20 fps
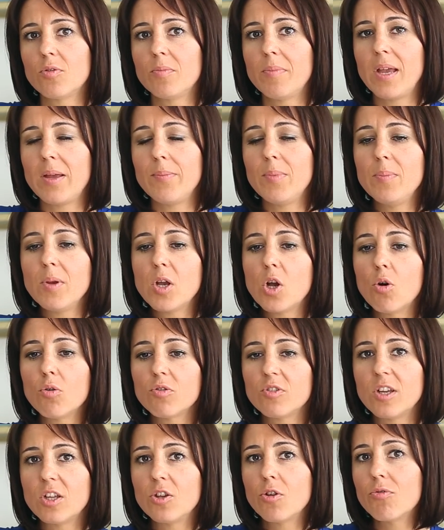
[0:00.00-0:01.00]
baby because
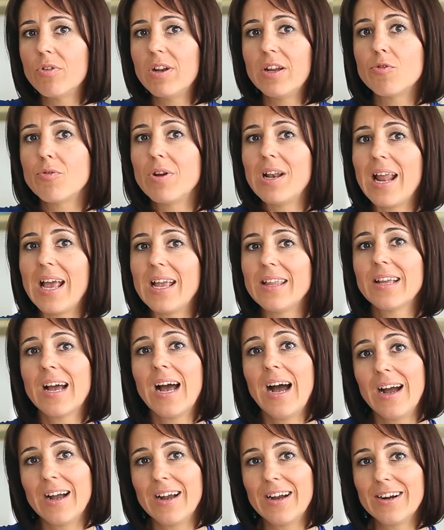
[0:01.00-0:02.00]
they don't really relate
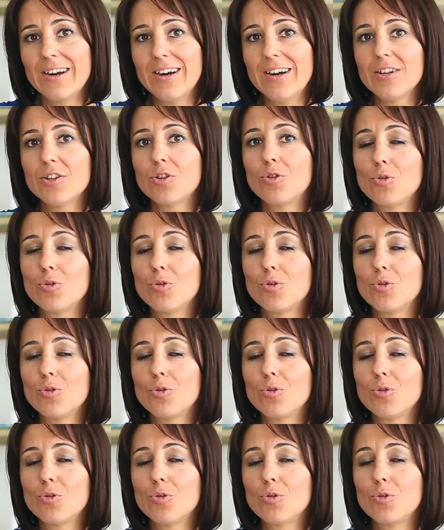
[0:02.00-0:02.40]
hunger